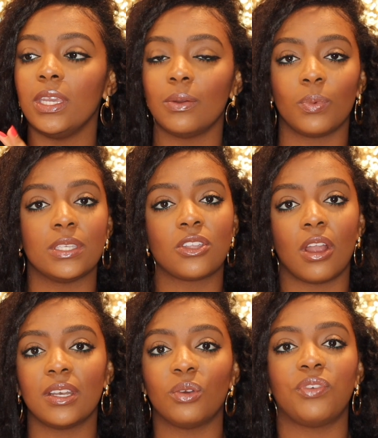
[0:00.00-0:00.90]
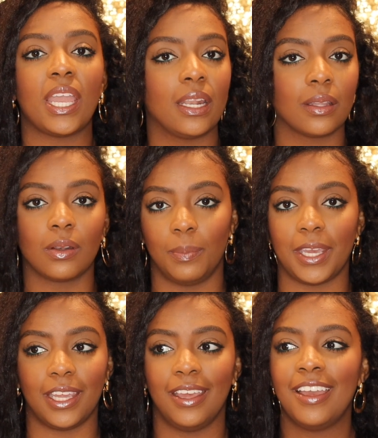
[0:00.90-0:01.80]
we starting to fight a little
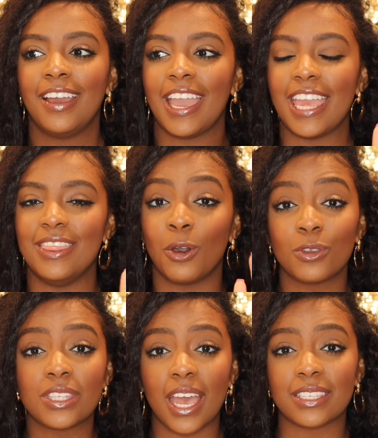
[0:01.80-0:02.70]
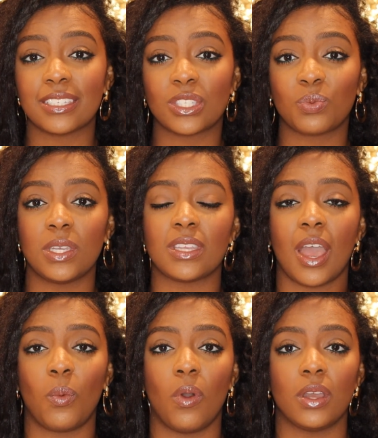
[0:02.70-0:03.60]
bit. In those last 6 weeks,
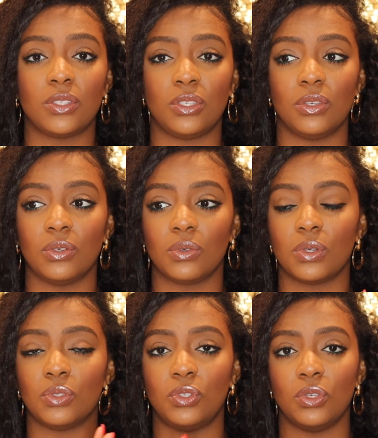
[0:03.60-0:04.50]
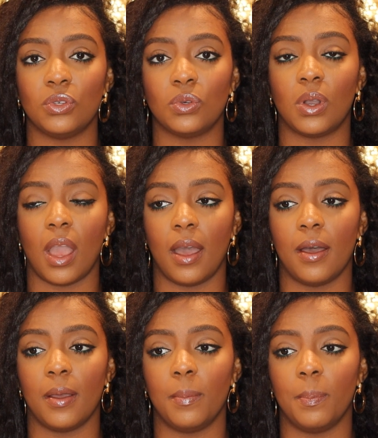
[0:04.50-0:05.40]
I want to do
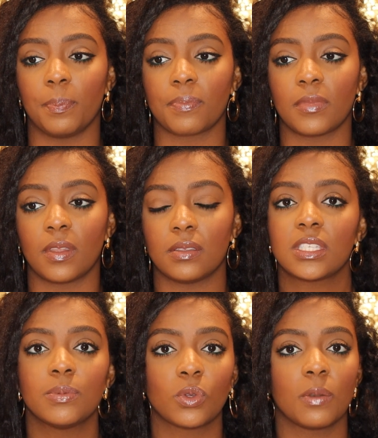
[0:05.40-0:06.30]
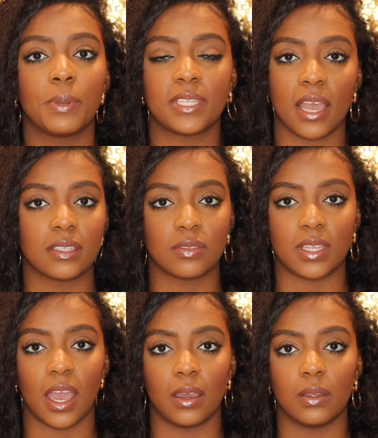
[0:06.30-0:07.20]
some sort of protective
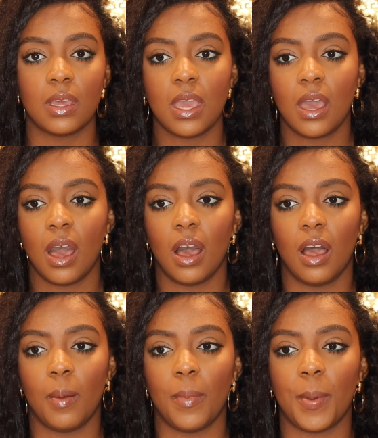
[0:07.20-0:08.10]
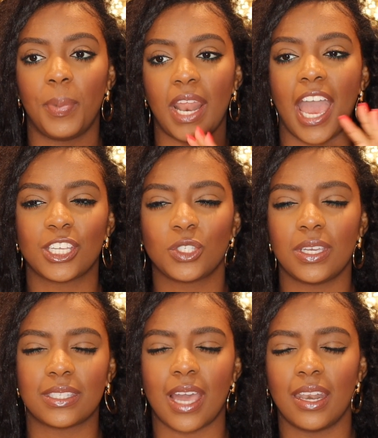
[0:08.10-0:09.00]
style. But
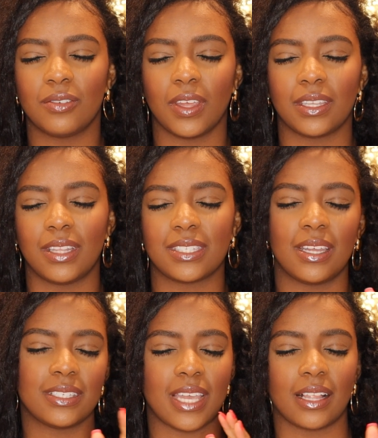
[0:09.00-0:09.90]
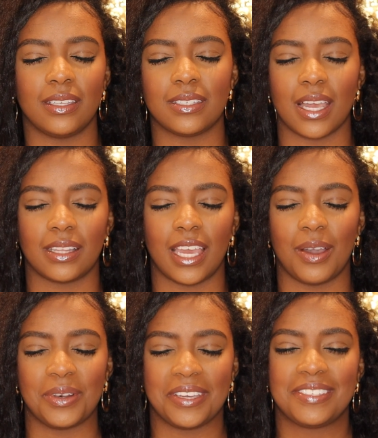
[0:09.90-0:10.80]
actually it's kind of like, that's not exactly
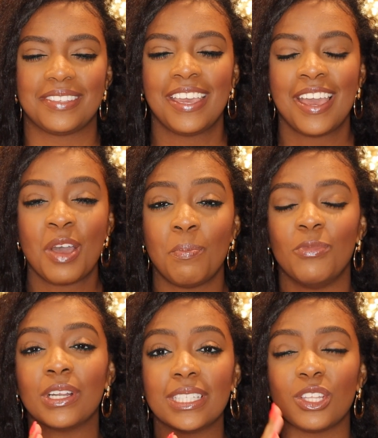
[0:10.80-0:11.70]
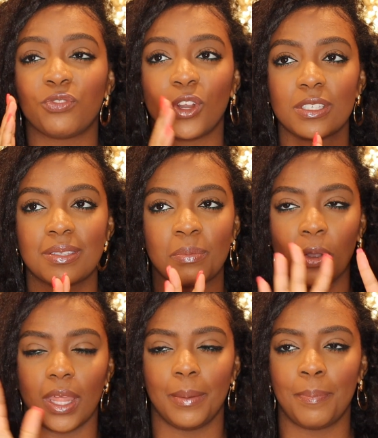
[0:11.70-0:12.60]
how it is. Really the first,
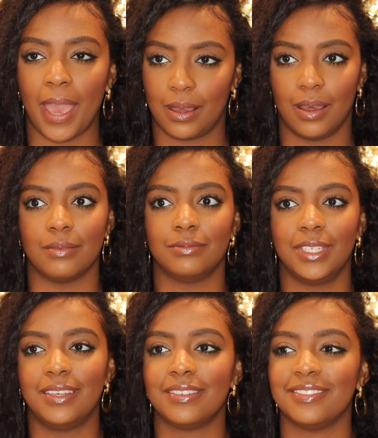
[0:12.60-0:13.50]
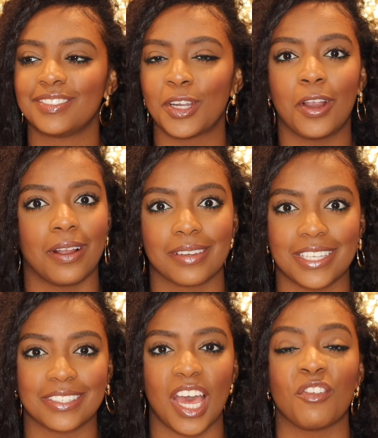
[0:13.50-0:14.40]
okay, let me back up. Girl,
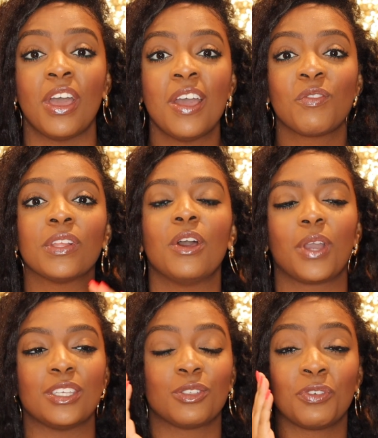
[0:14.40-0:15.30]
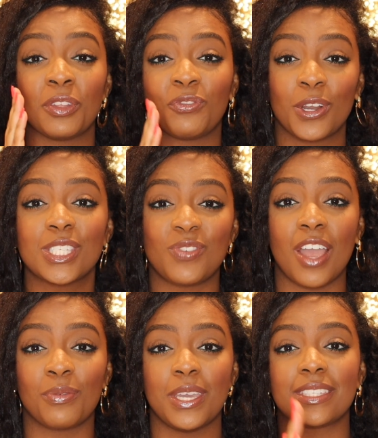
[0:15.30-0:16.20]
get your life. Okay, so for the first
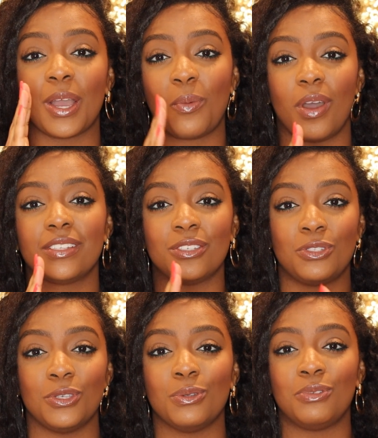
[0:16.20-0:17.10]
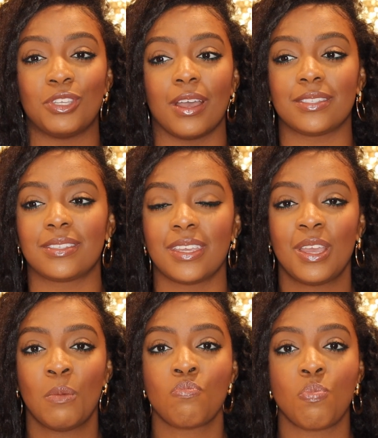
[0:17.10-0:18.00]
5 weeks, I want to do just,
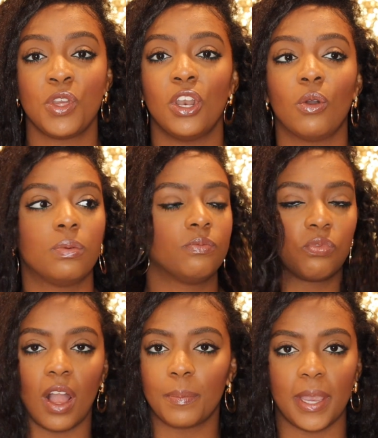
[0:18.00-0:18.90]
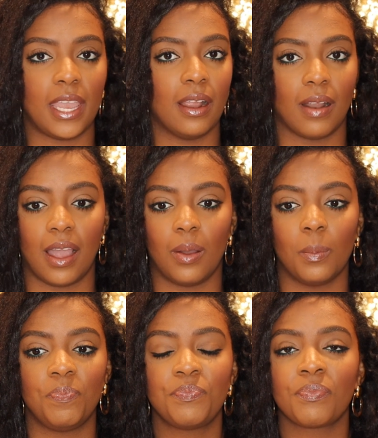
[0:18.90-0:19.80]
you know, rock my hair
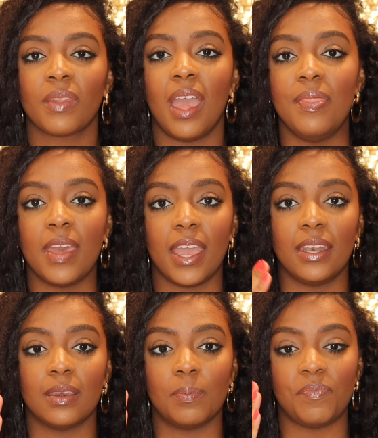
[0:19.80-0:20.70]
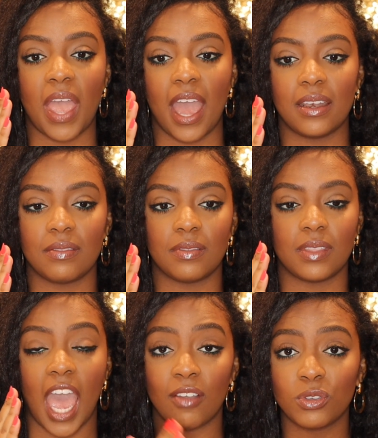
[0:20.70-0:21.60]
out. And then
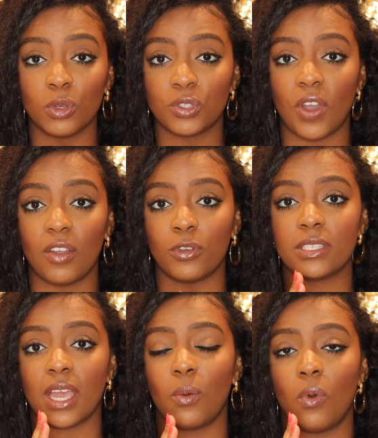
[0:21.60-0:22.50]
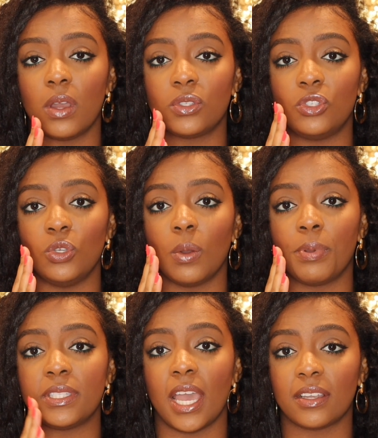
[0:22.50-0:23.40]
after those 5 weeks, I want to do a
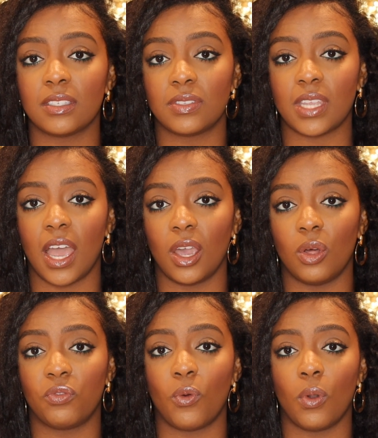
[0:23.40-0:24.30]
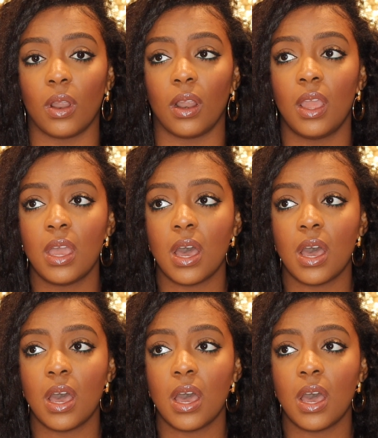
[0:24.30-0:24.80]
protective style for